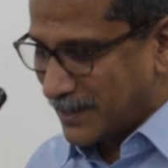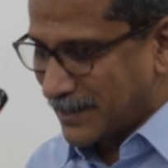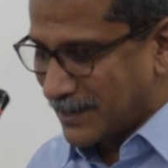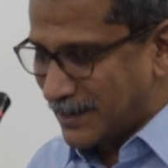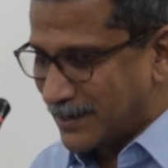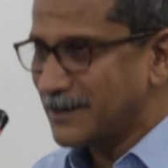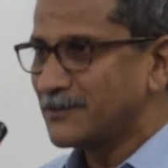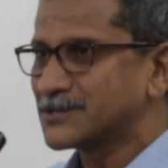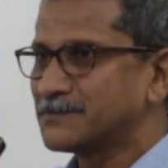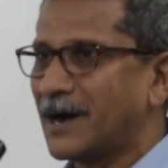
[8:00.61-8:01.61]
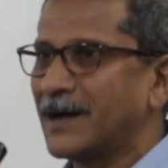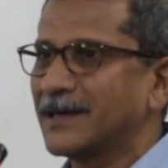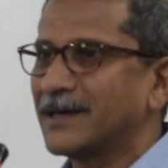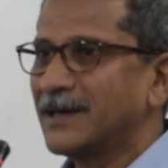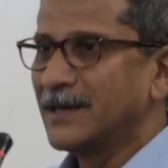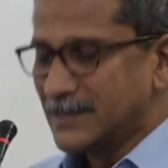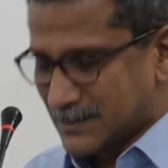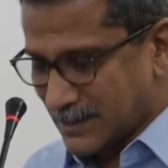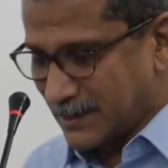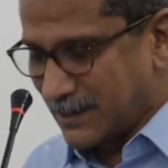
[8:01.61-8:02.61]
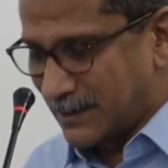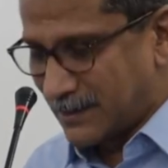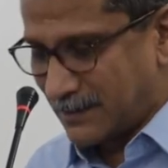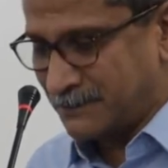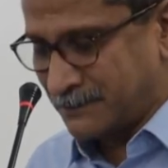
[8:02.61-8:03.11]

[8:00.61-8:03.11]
being here. He was my senior